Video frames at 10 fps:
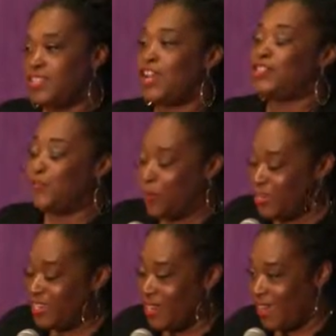Statute
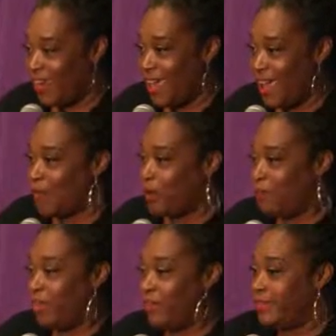1489, I'm
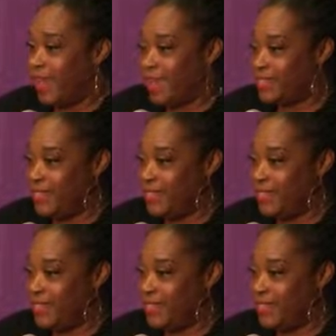probably gonna die